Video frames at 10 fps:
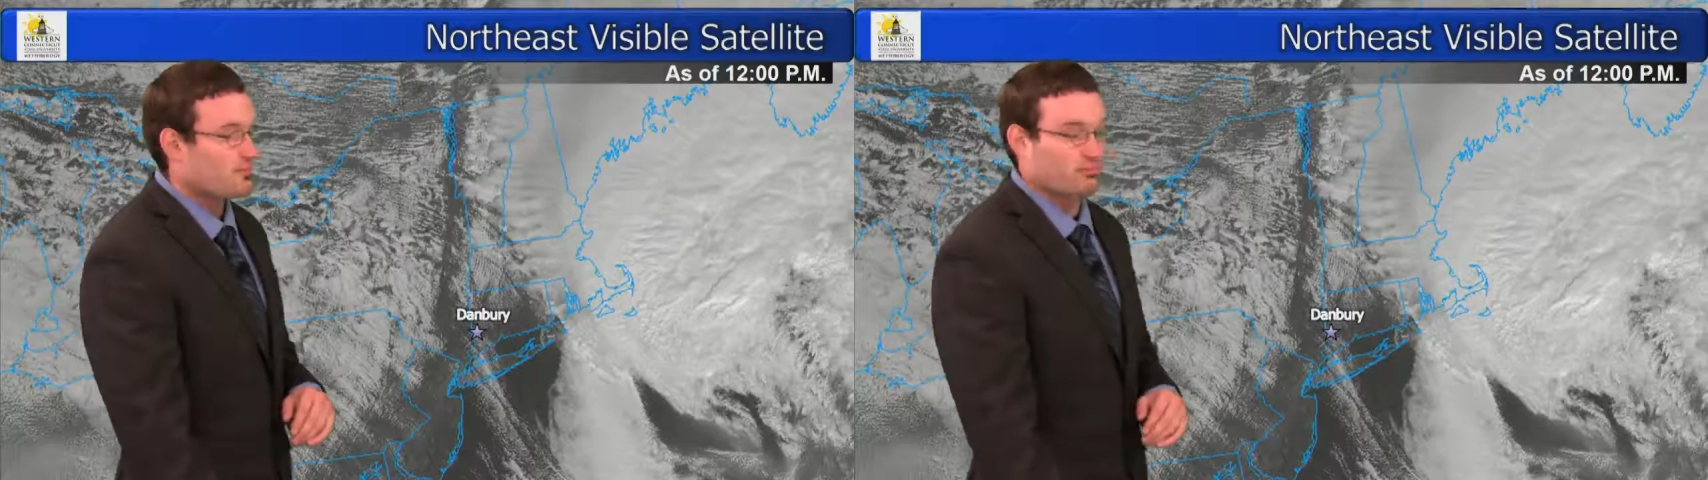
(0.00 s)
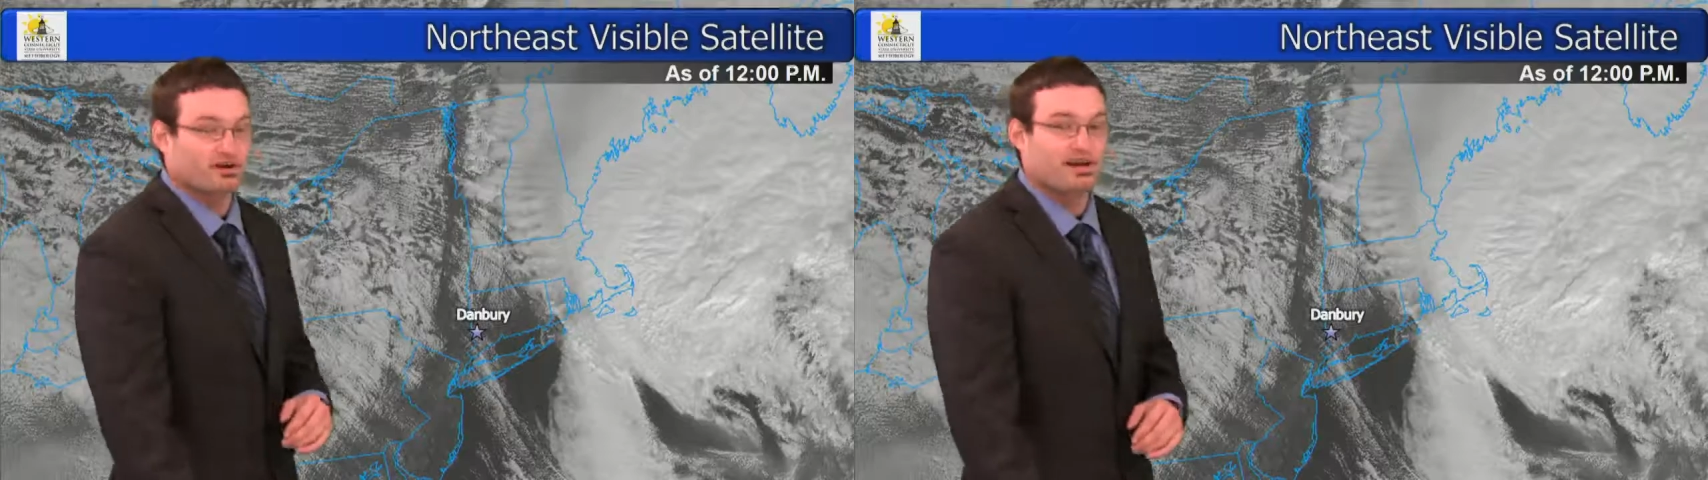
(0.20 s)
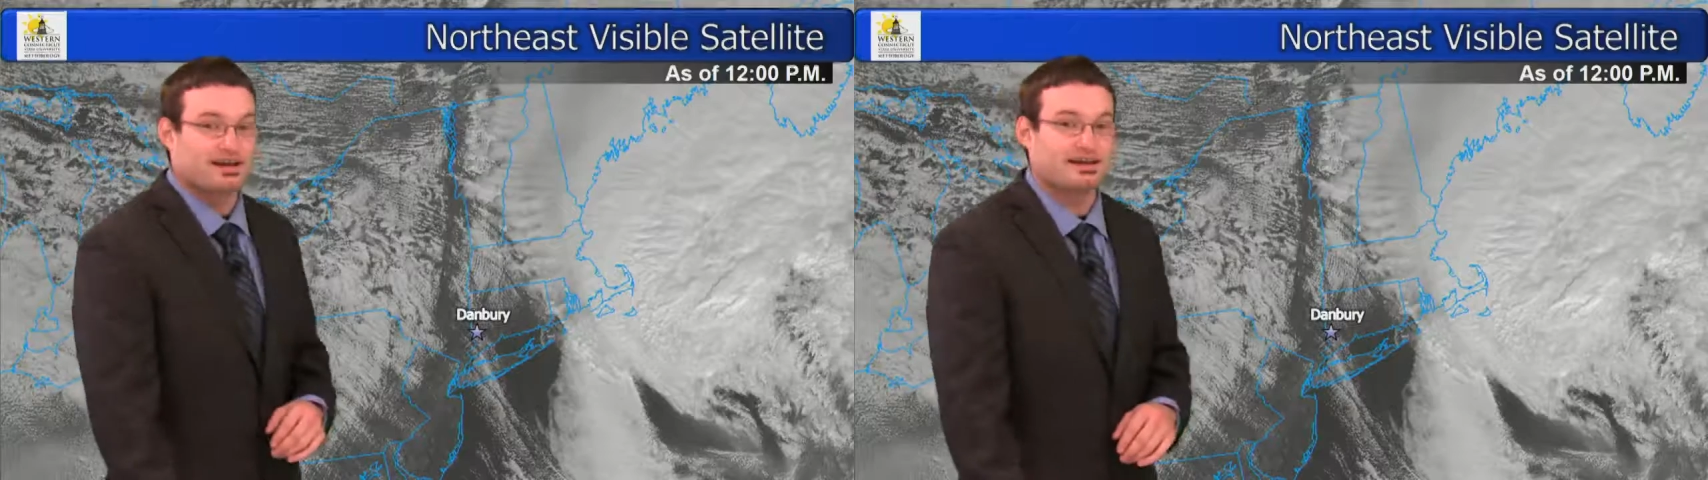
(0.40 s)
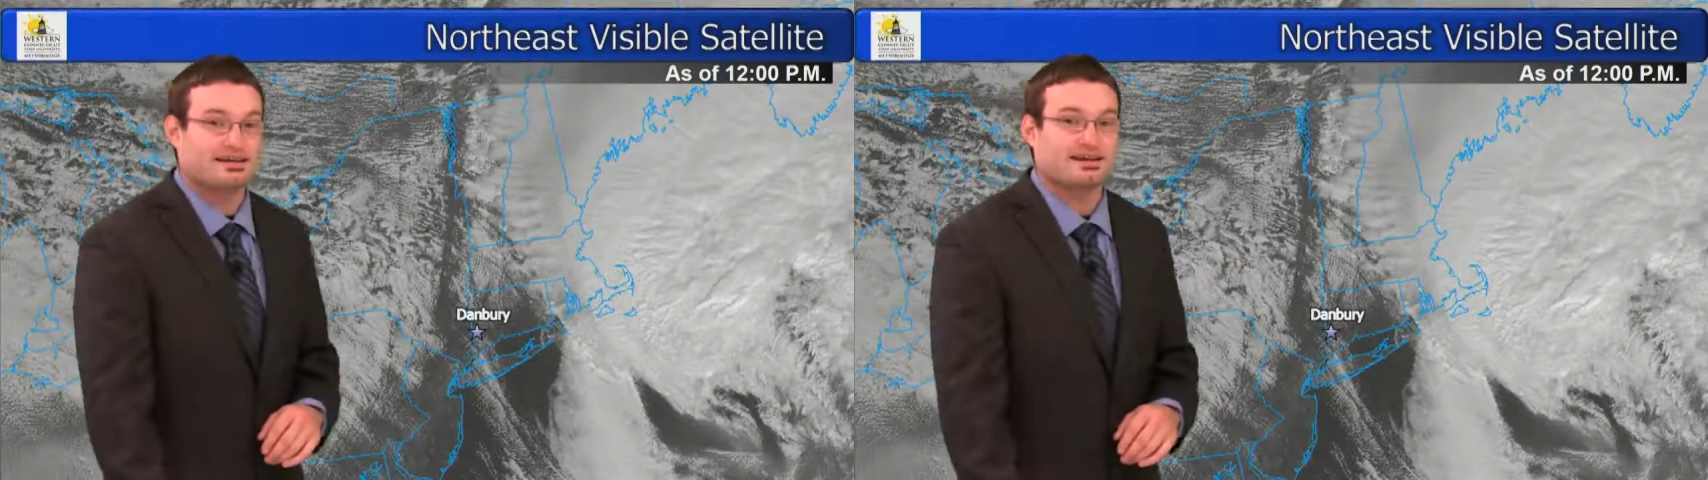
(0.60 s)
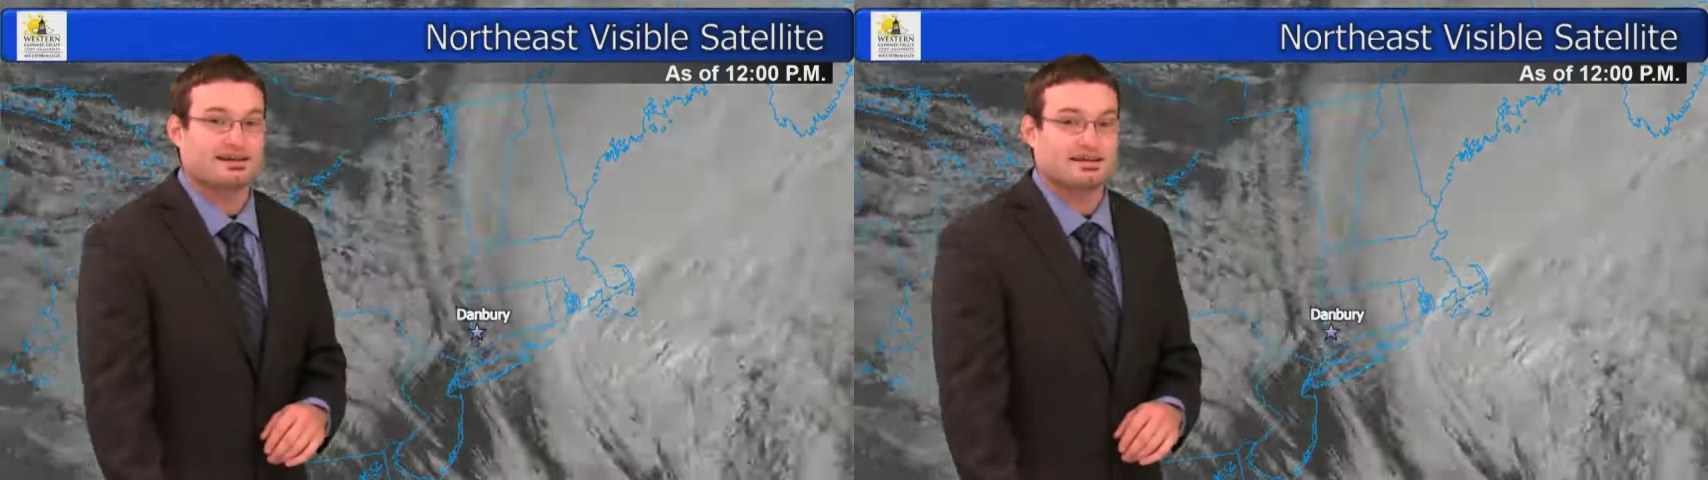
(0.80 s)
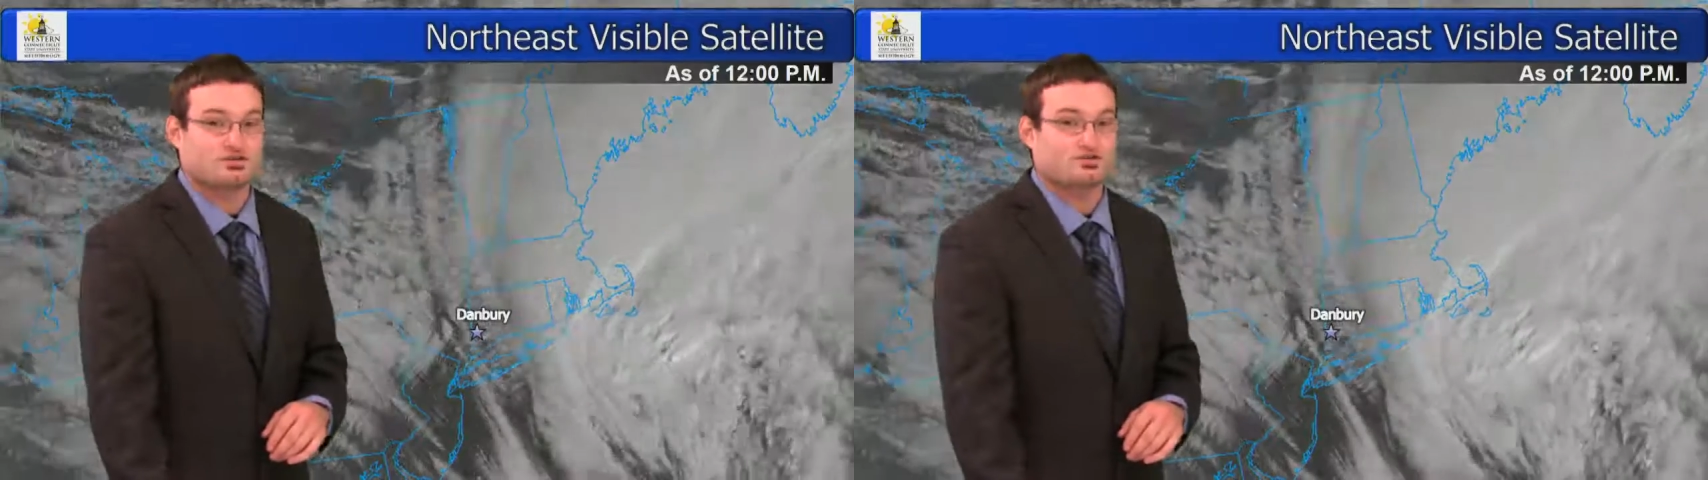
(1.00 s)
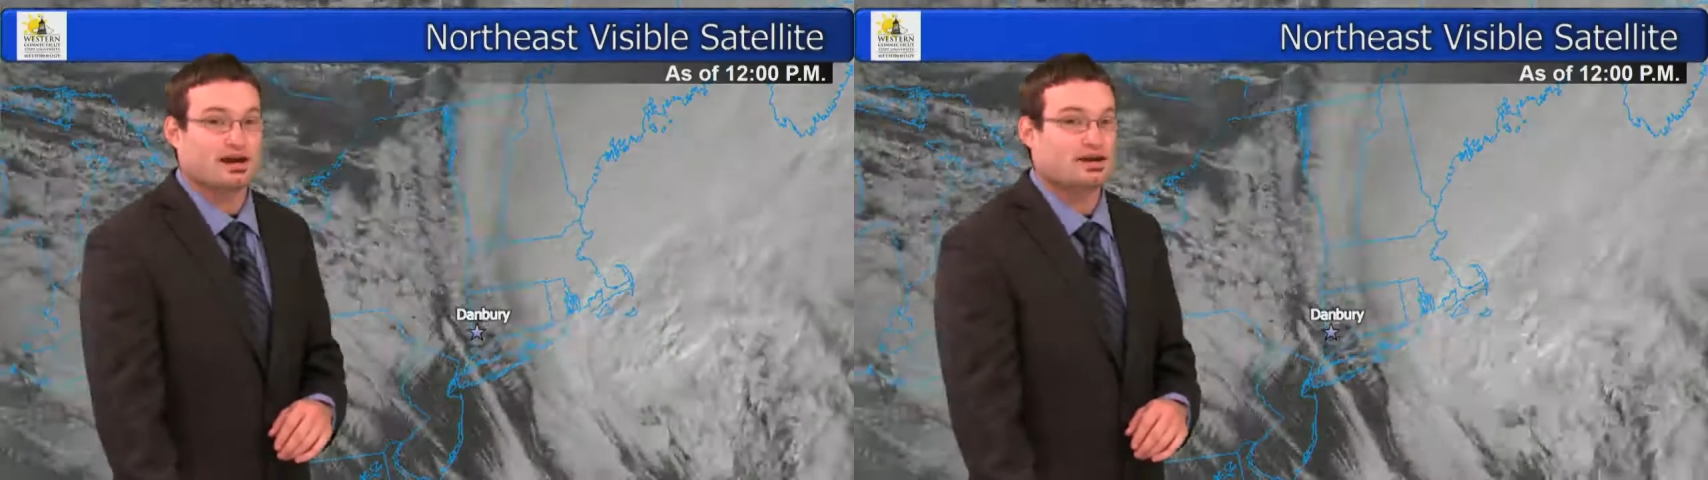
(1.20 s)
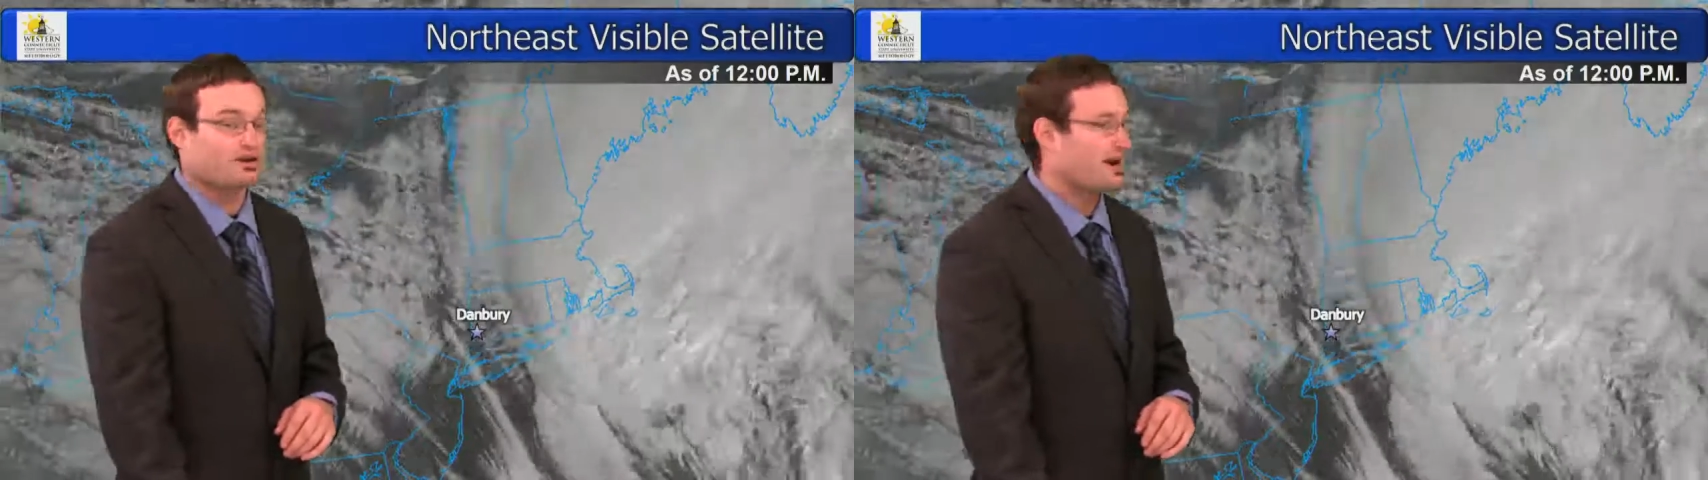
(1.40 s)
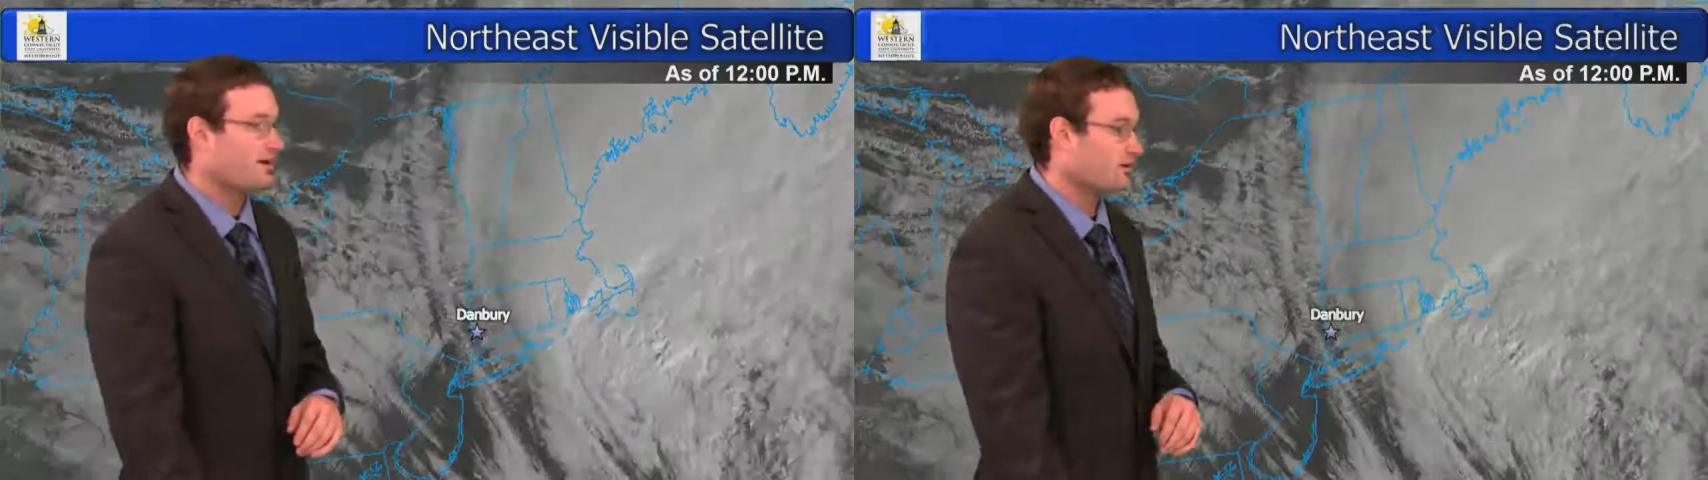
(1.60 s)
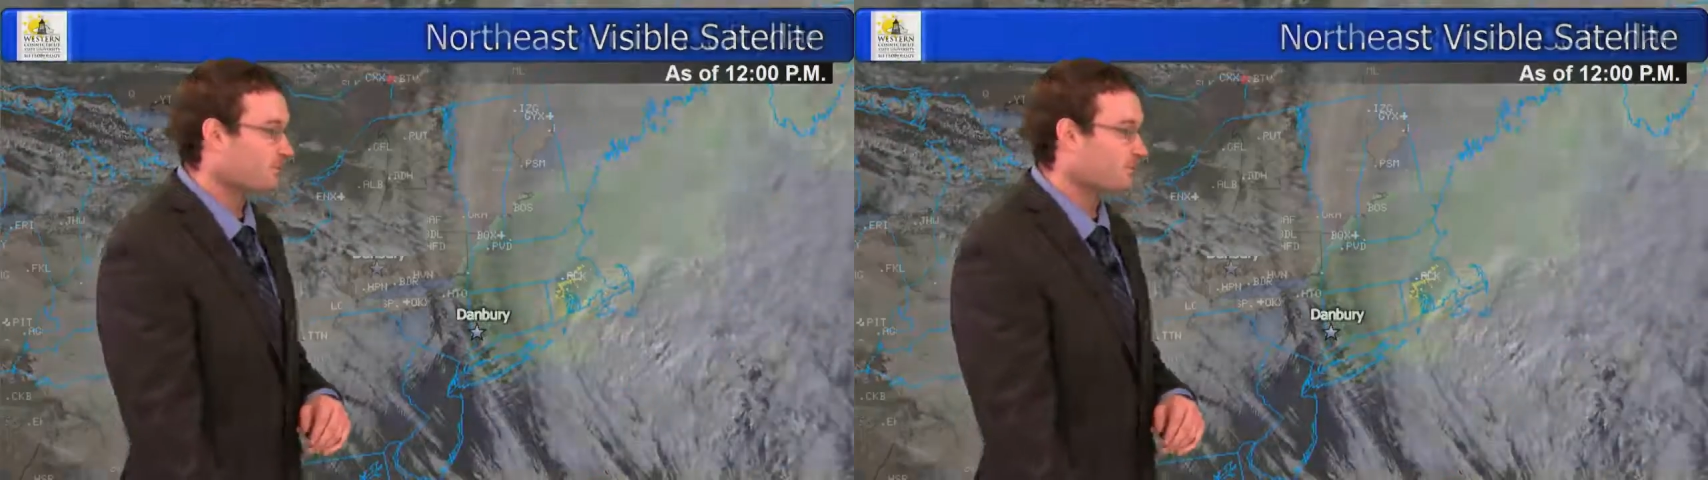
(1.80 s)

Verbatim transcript: bringing in that nice drier air.